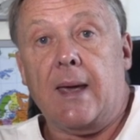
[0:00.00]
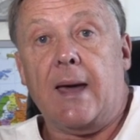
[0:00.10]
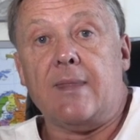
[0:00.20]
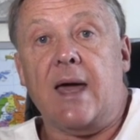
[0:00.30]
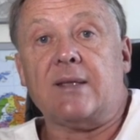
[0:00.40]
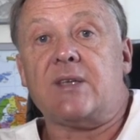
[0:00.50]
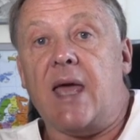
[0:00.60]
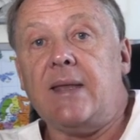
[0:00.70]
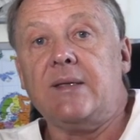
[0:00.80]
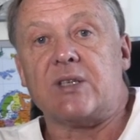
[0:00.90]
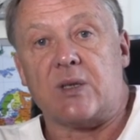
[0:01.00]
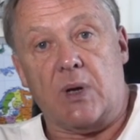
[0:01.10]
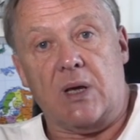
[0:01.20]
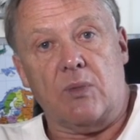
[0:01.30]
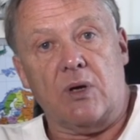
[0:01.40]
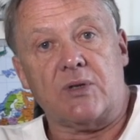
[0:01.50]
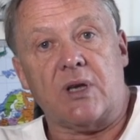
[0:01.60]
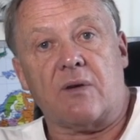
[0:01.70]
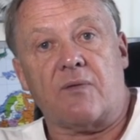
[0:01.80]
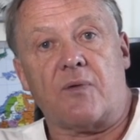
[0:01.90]
And that tends to be
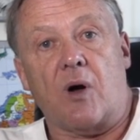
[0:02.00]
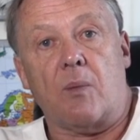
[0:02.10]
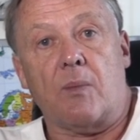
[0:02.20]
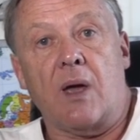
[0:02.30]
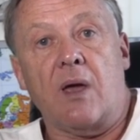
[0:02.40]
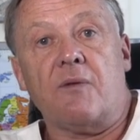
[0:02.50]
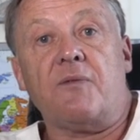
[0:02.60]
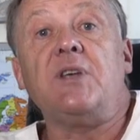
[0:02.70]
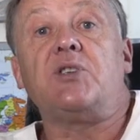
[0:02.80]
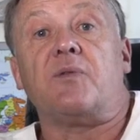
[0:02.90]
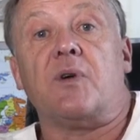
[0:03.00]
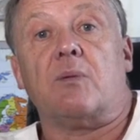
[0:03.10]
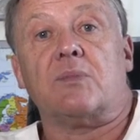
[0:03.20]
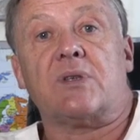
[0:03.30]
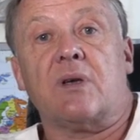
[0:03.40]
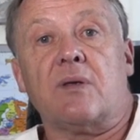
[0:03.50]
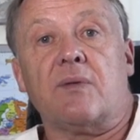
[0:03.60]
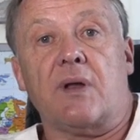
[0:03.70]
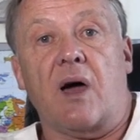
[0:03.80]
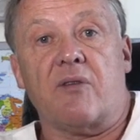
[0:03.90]
music from feature films
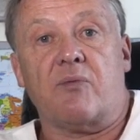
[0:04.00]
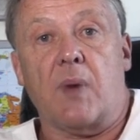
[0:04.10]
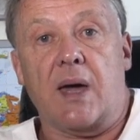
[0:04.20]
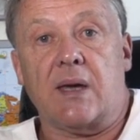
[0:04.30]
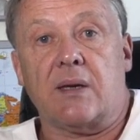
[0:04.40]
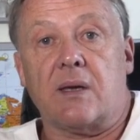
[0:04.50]
that I've made.